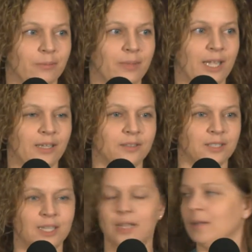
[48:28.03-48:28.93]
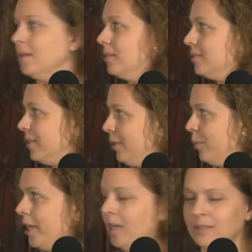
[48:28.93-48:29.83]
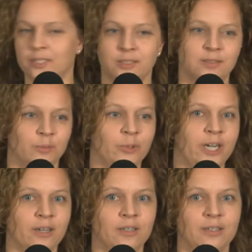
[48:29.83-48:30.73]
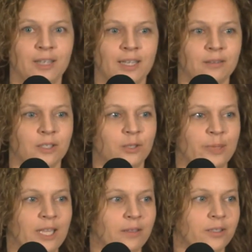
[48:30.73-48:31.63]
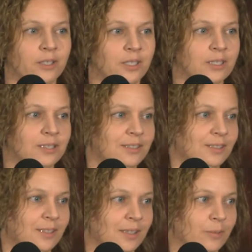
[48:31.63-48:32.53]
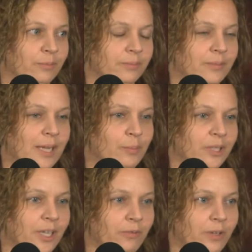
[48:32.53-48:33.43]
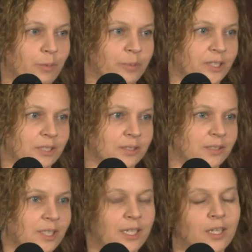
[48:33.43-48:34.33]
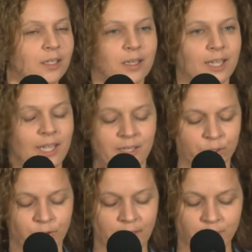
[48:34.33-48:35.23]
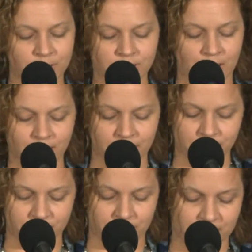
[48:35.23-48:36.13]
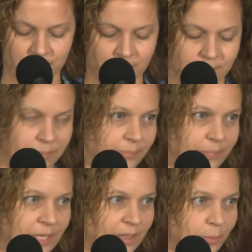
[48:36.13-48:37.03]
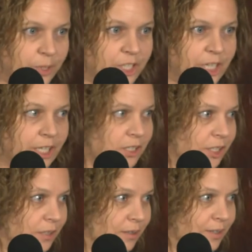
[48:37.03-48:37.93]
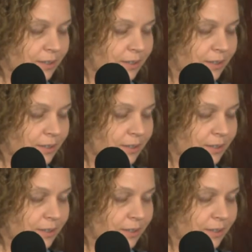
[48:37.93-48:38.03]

And we all start somewhere. And little by little, I believe he built an incredible knowledge and appreciation